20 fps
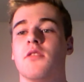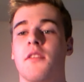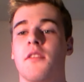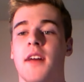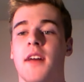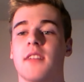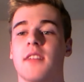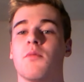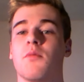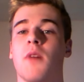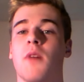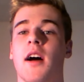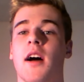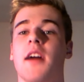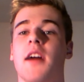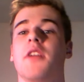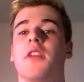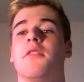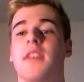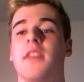So that's
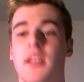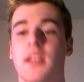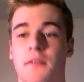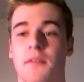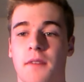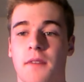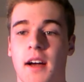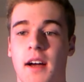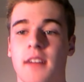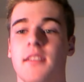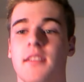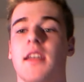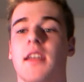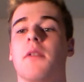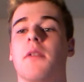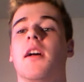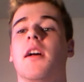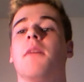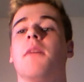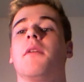why you need fat.
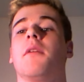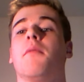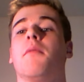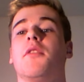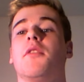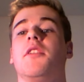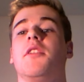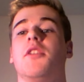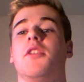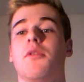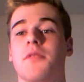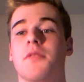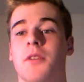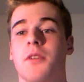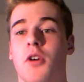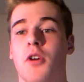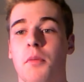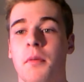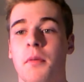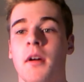They will help your body use
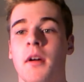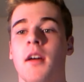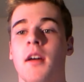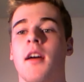it up.